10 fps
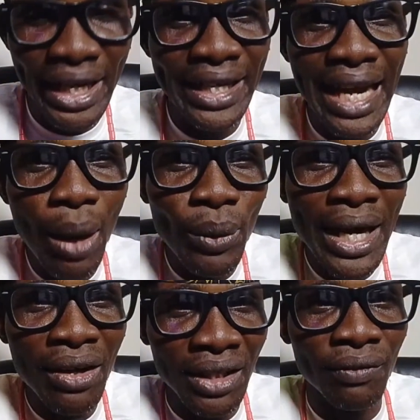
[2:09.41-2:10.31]
Then I will
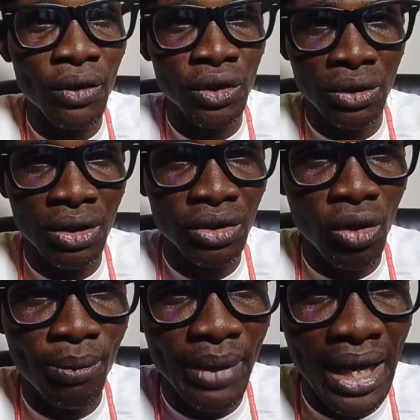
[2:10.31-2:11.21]
now give us
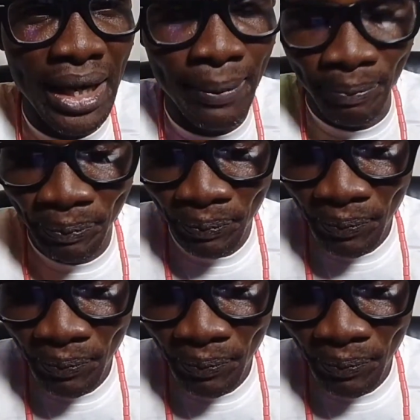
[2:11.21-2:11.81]
some, I